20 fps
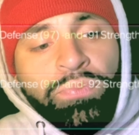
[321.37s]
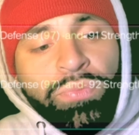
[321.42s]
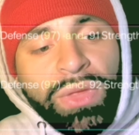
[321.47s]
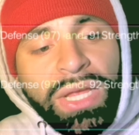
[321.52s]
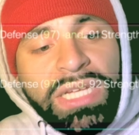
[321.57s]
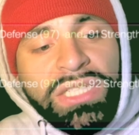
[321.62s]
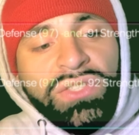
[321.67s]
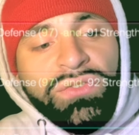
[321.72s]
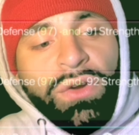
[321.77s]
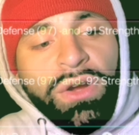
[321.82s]

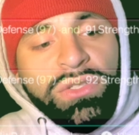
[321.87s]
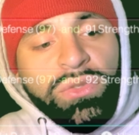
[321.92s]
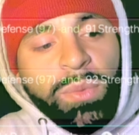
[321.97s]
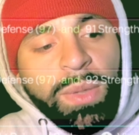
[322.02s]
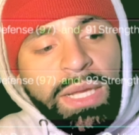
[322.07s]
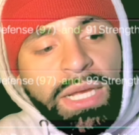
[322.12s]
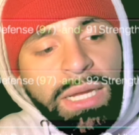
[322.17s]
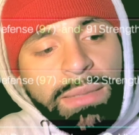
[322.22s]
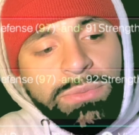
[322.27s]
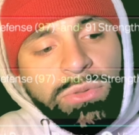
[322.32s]
As far as when
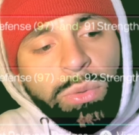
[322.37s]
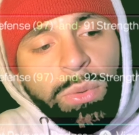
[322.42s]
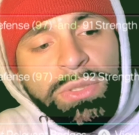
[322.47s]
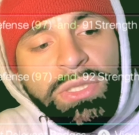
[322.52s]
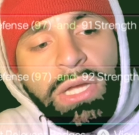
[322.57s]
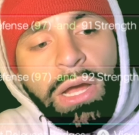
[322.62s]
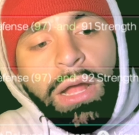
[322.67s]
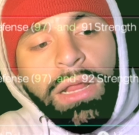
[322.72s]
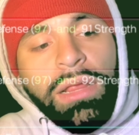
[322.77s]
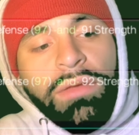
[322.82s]
it comes towards
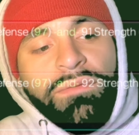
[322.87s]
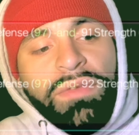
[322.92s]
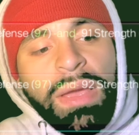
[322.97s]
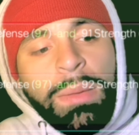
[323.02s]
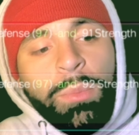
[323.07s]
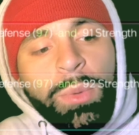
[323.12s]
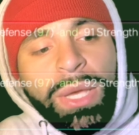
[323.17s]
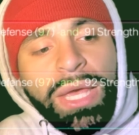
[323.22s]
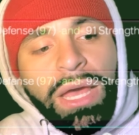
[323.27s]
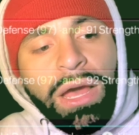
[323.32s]
the Hall of Fame,
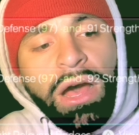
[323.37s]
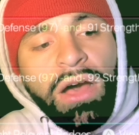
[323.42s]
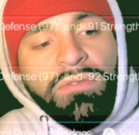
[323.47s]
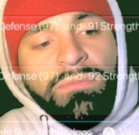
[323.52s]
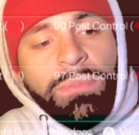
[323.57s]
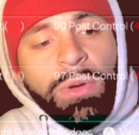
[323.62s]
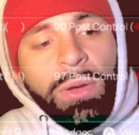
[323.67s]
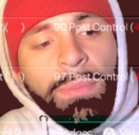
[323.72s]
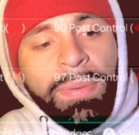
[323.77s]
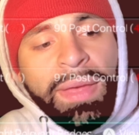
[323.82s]
we get
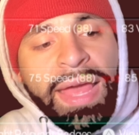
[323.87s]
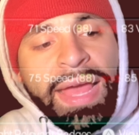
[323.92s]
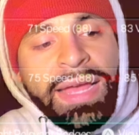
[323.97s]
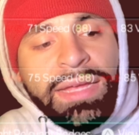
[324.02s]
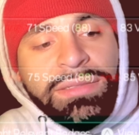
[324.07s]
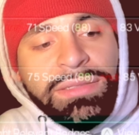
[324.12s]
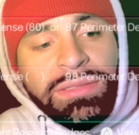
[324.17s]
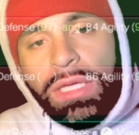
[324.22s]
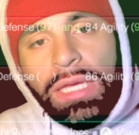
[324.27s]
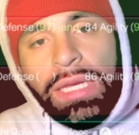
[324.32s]
off-ball
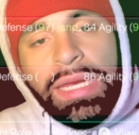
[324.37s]
pass.